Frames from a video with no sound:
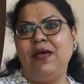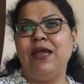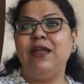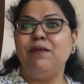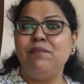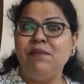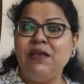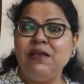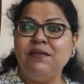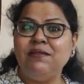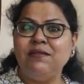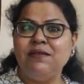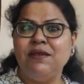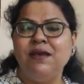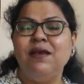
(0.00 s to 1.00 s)
It
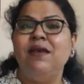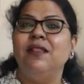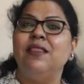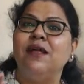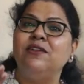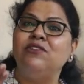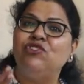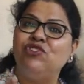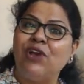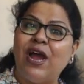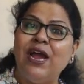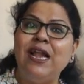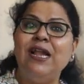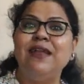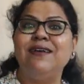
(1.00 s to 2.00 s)
means that
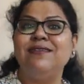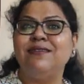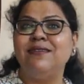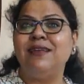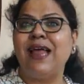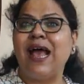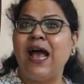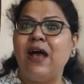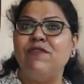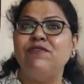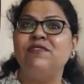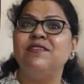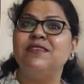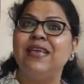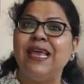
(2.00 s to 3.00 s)
child doesn't have
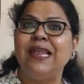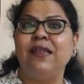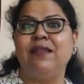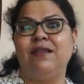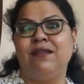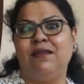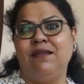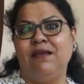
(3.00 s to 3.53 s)
skin.